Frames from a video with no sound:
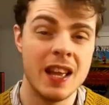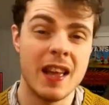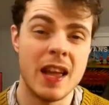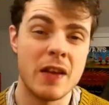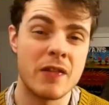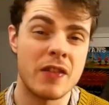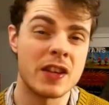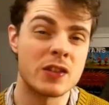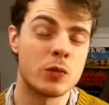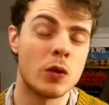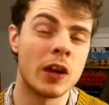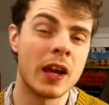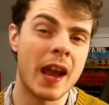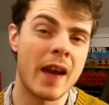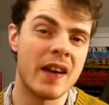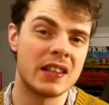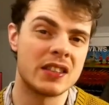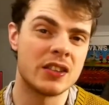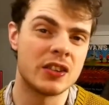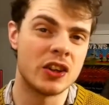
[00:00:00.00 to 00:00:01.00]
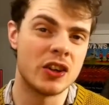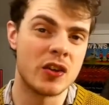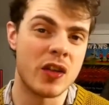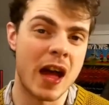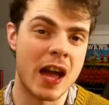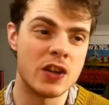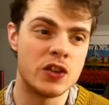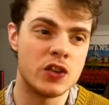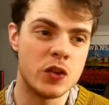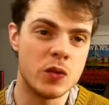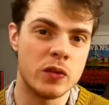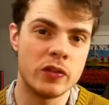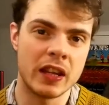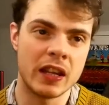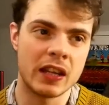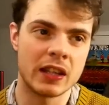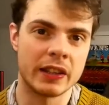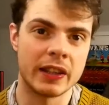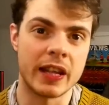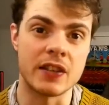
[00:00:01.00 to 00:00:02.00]
If there's one character though that I do
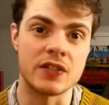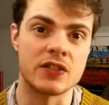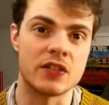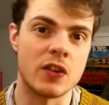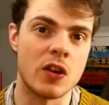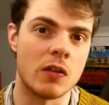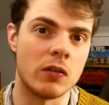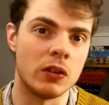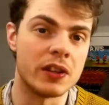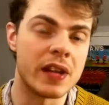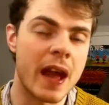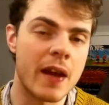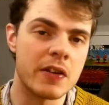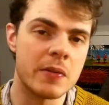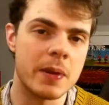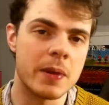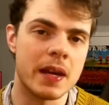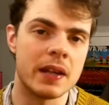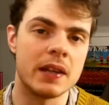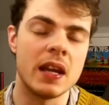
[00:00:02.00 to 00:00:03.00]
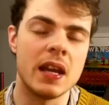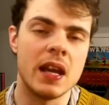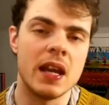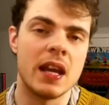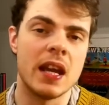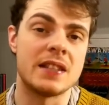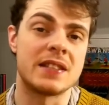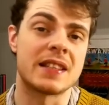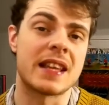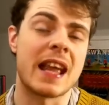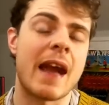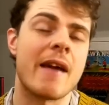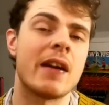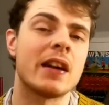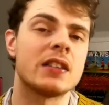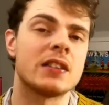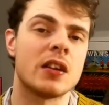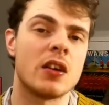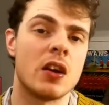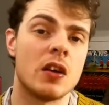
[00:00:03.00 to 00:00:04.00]
think lets the novel down a bit, it's the
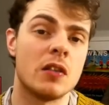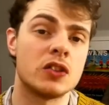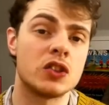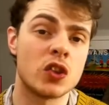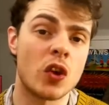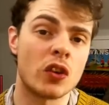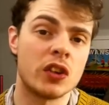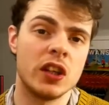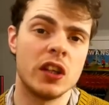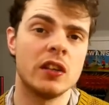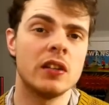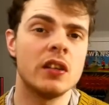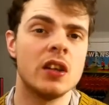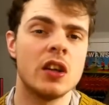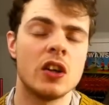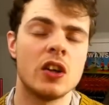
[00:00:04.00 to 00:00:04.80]
character of Sonia,